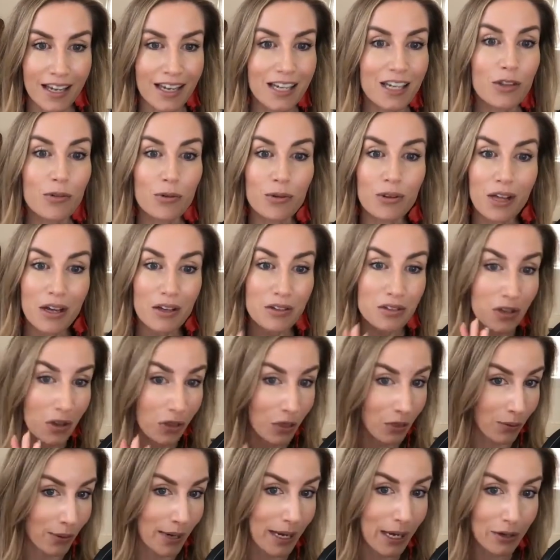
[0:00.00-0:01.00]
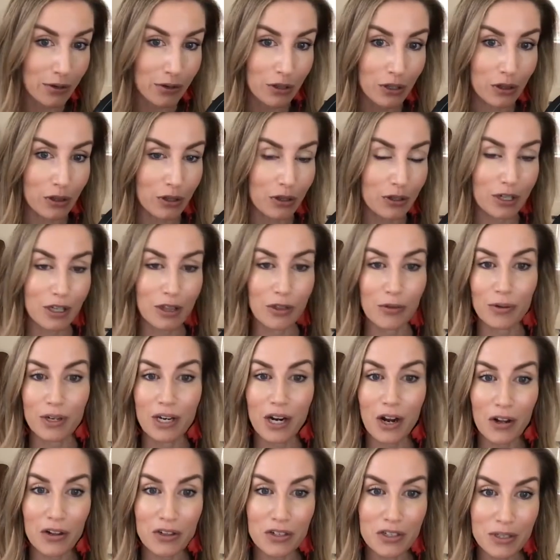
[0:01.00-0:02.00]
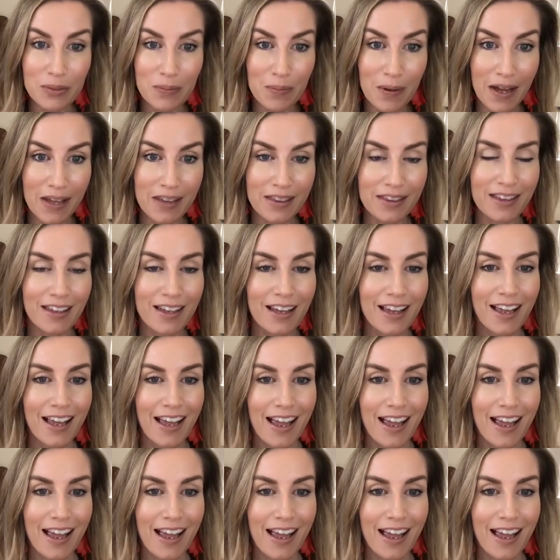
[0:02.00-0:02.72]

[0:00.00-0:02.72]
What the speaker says: $83,333 a month.